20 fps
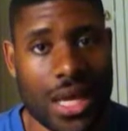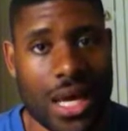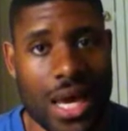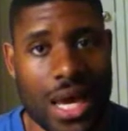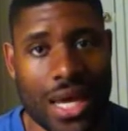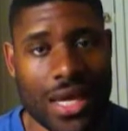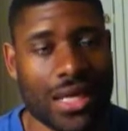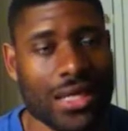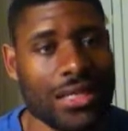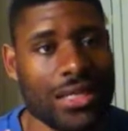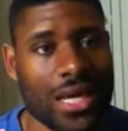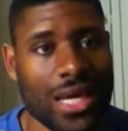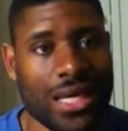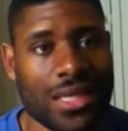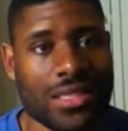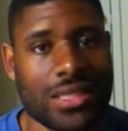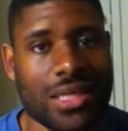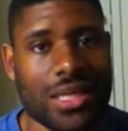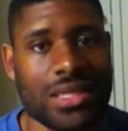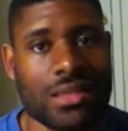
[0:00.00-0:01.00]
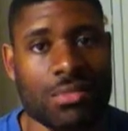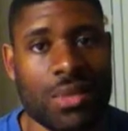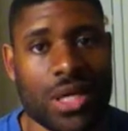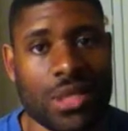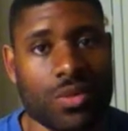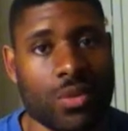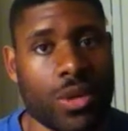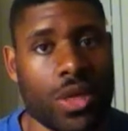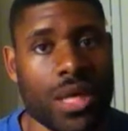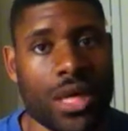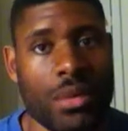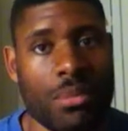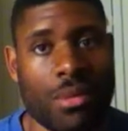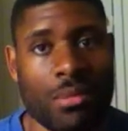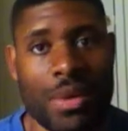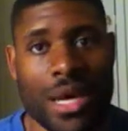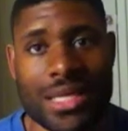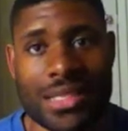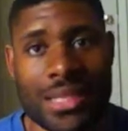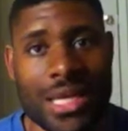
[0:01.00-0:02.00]
It could take 6 months, where him, it
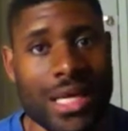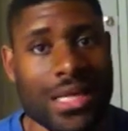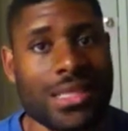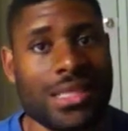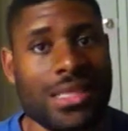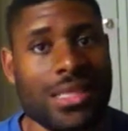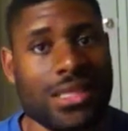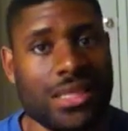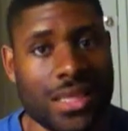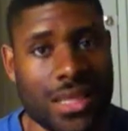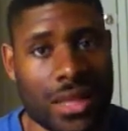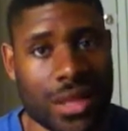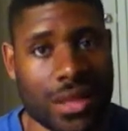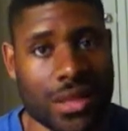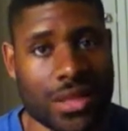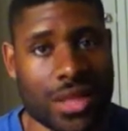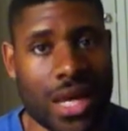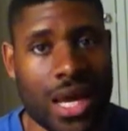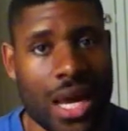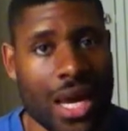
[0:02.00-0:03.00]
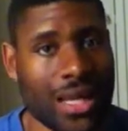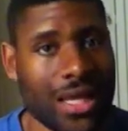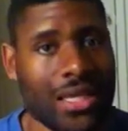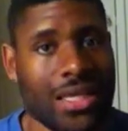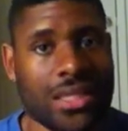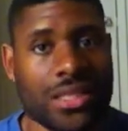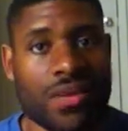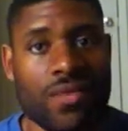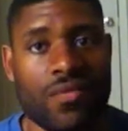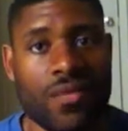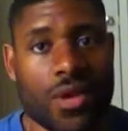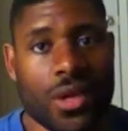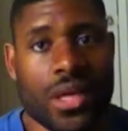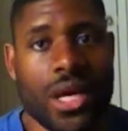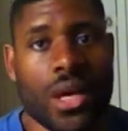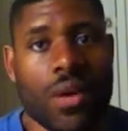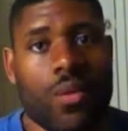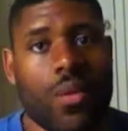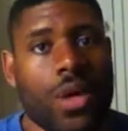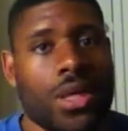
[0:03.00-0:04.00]
might take 6 years. And he doesn't feel
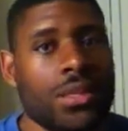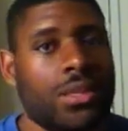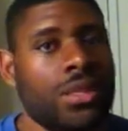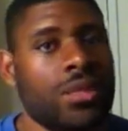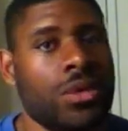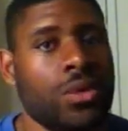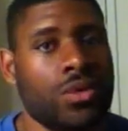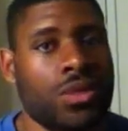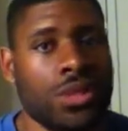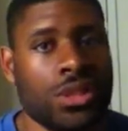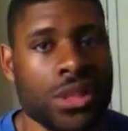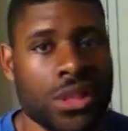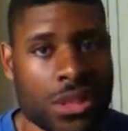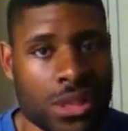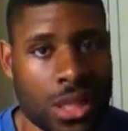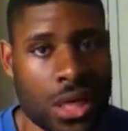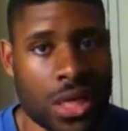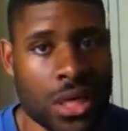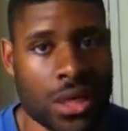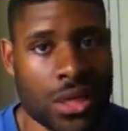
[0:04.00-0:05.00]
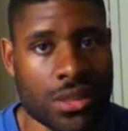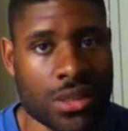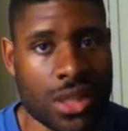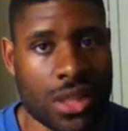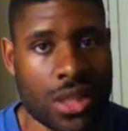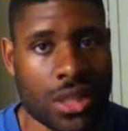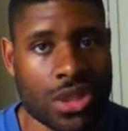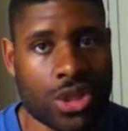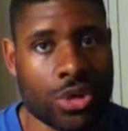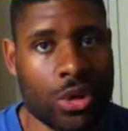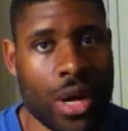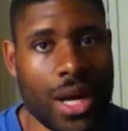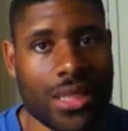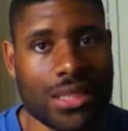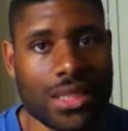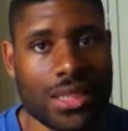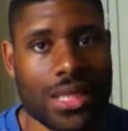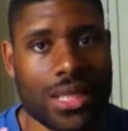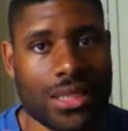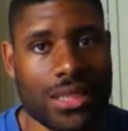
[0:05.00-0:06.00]
like wasting those 6 years trying
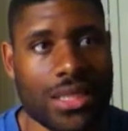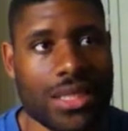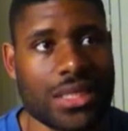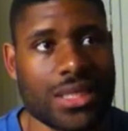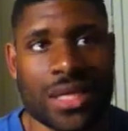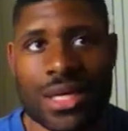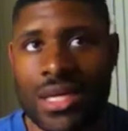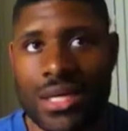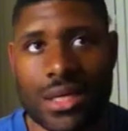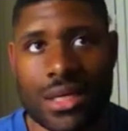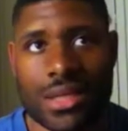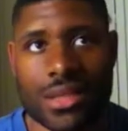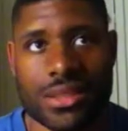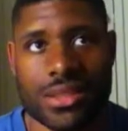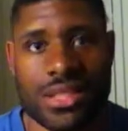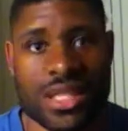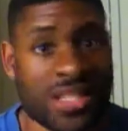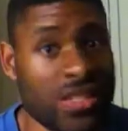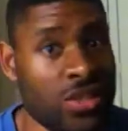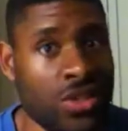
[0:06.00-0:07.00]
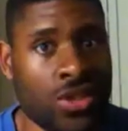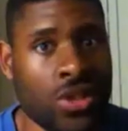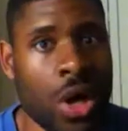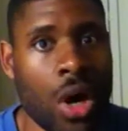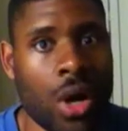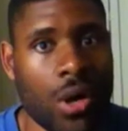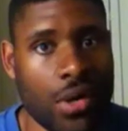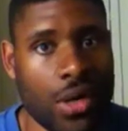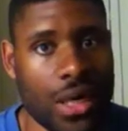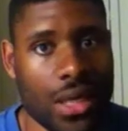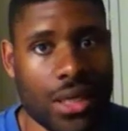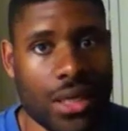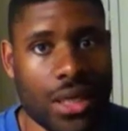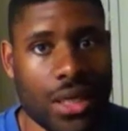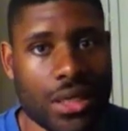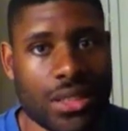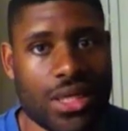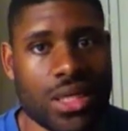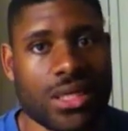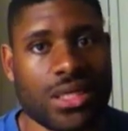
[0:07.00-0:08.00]
to get this just started,
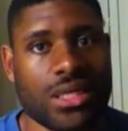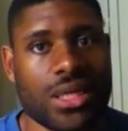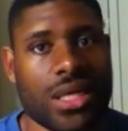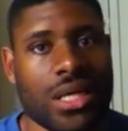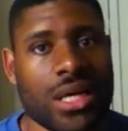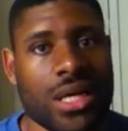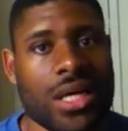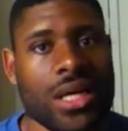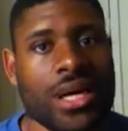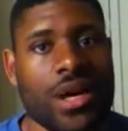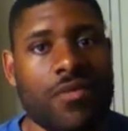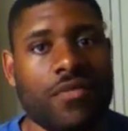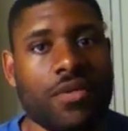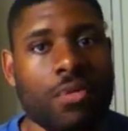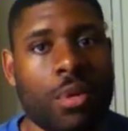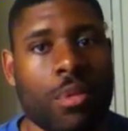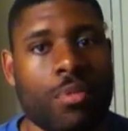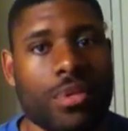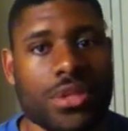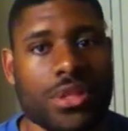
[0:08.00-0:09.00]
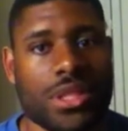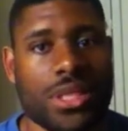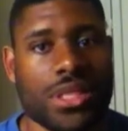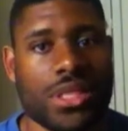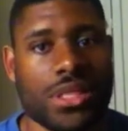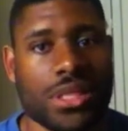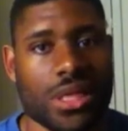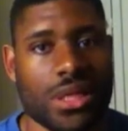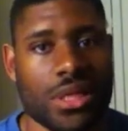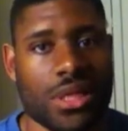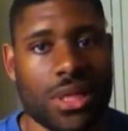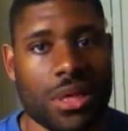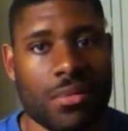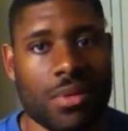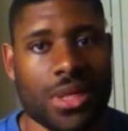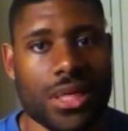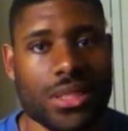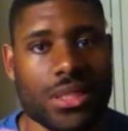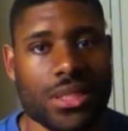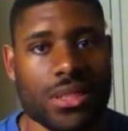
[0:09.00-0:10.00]
just in a comfortable position, because he's